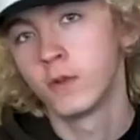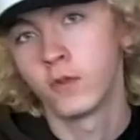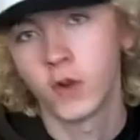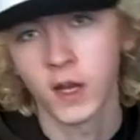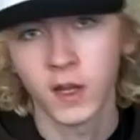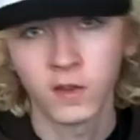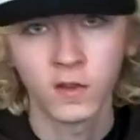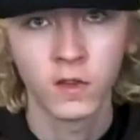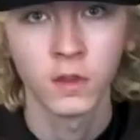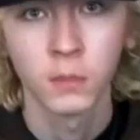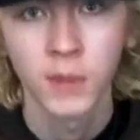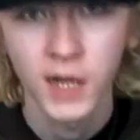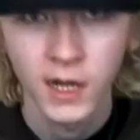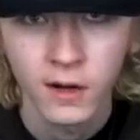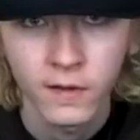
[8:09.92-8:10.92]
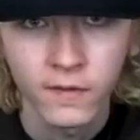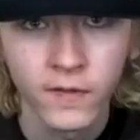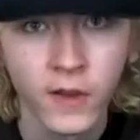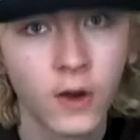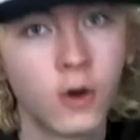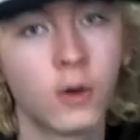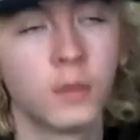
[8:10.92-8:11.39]
rings in the middle of
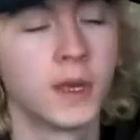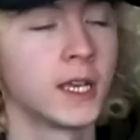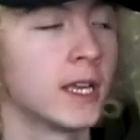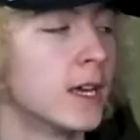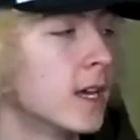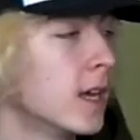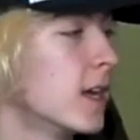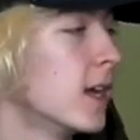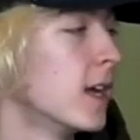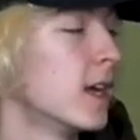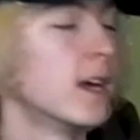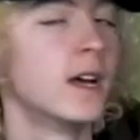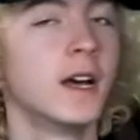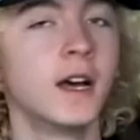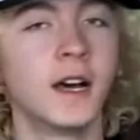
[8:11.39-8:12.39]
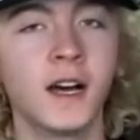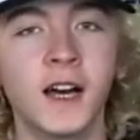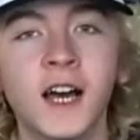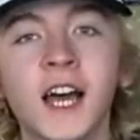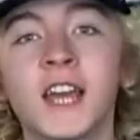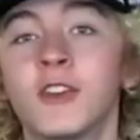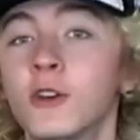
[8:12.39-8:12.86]
filming.
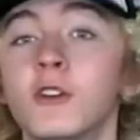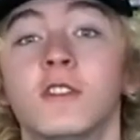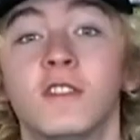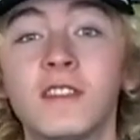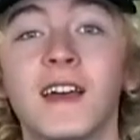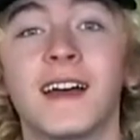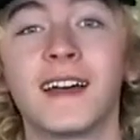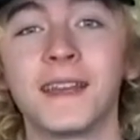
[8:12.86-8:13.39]
Ah, good time.